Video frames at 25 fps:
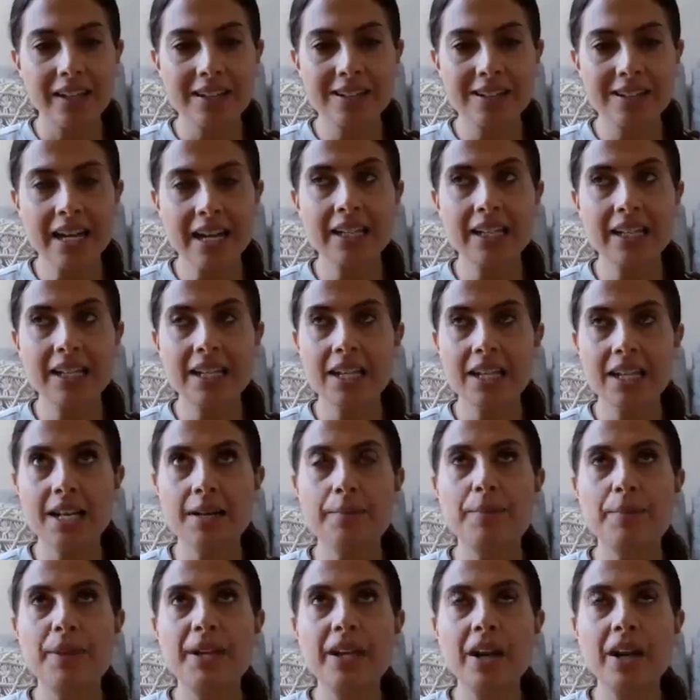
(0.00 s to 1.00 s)
Exactly.
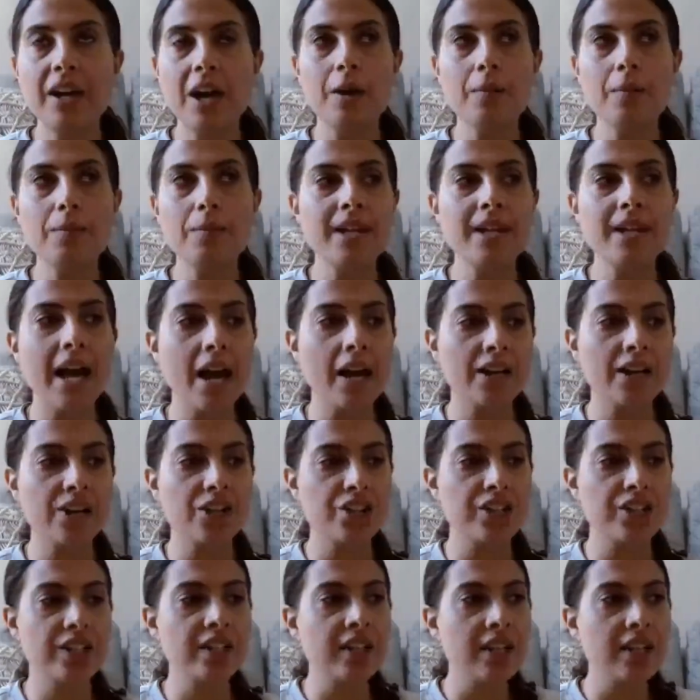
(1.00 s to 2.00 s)
It becomes
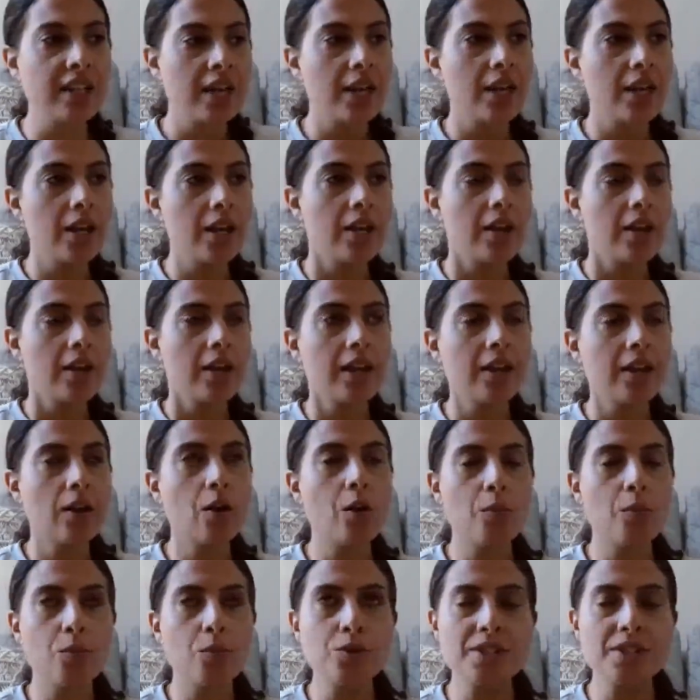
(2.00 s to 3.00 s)
actually
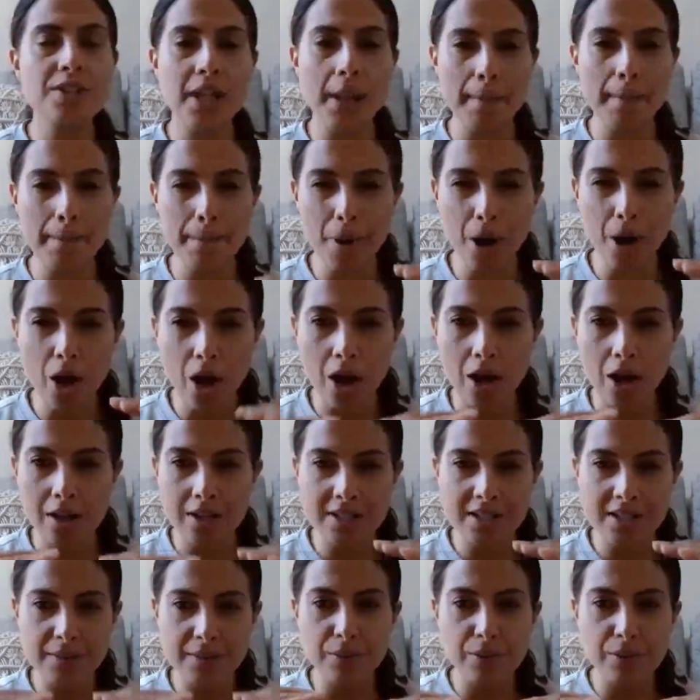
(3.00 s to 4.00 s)
almost
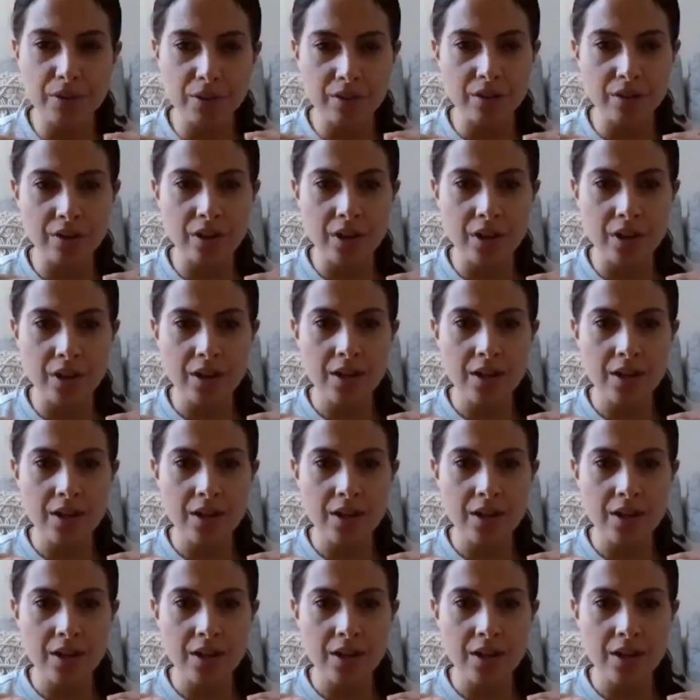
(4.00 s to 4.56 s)
impossible